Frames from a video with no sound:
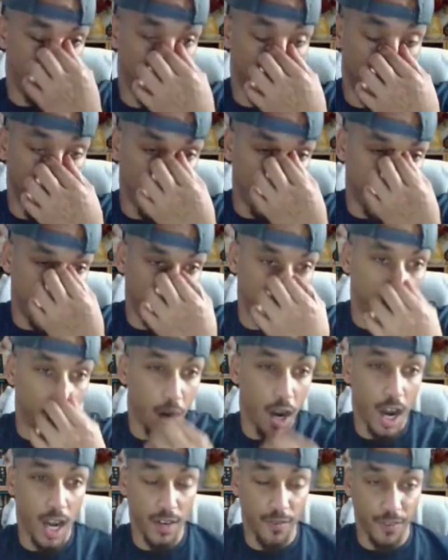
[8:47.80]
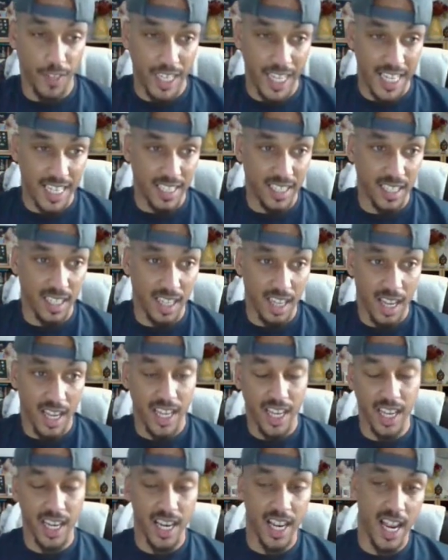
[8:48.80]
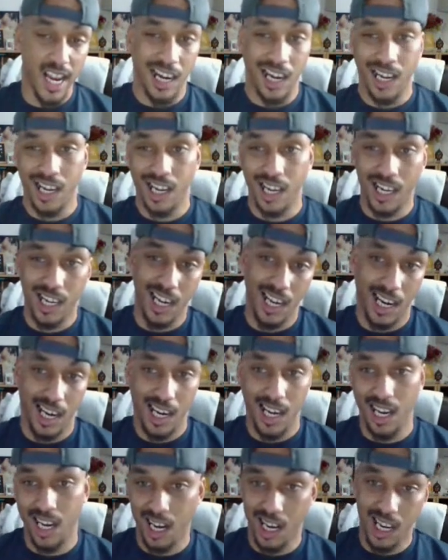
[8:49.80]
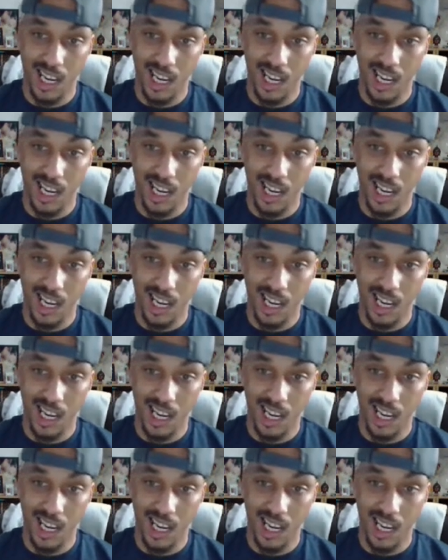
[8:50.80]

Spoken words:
the ground was too hard for these. You can hear click, click, click,